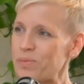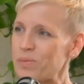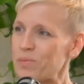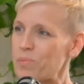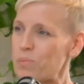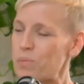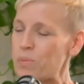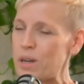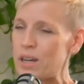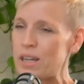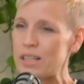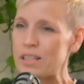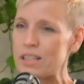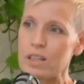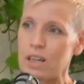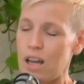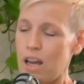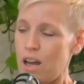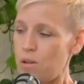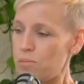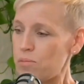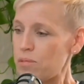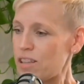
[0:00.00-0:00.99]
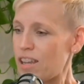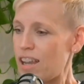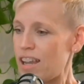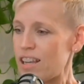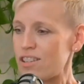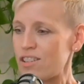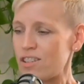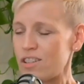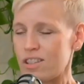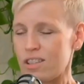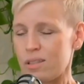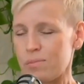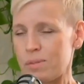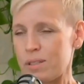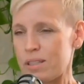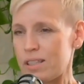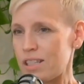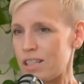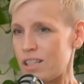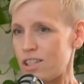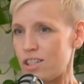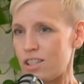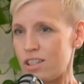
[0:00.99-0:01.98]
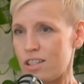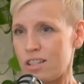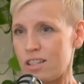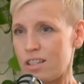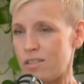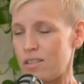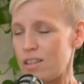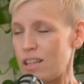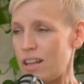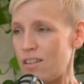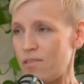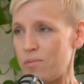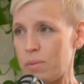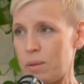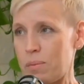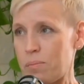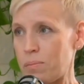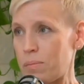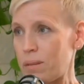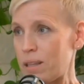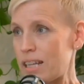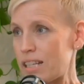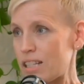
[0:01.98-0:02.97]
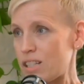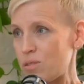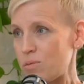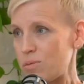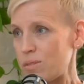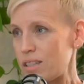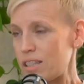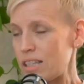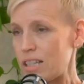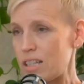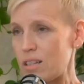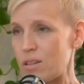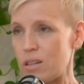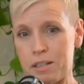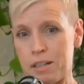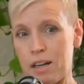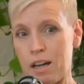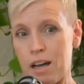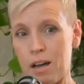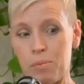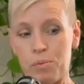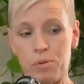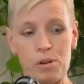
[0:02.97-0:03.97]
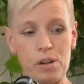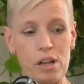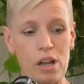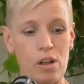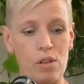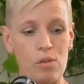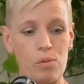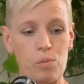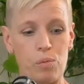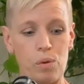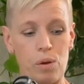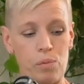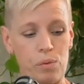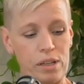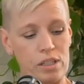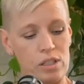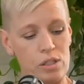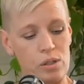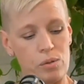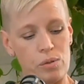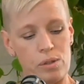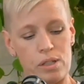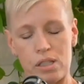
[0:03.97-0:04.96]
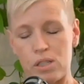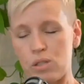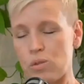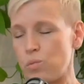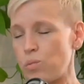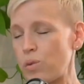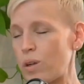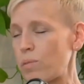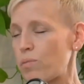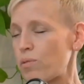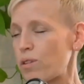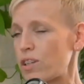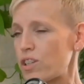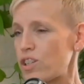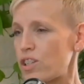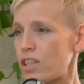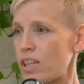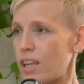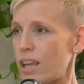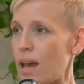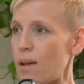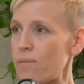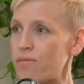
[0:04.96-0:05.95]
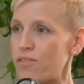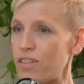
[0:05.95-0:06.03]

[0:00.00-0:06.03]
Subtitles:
But humbly, I took the position and have been blessed with it. Upper Health, what we do is we bridge the gap